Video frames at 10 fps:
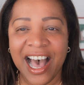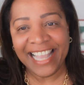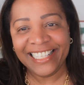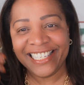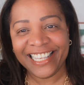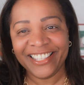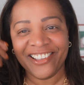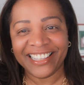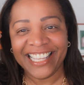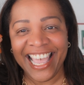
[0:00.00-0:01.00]
I did
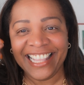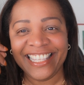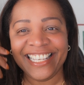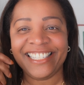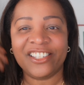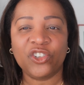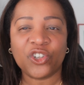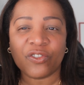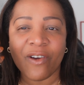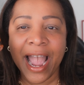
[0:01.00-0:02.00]
not get these
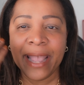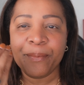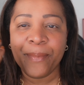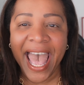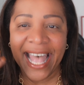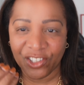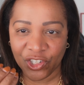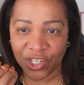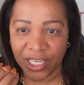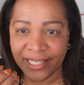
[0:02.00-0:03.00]
dry
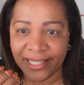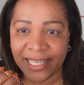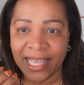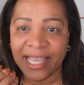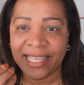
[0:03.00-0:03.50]
patches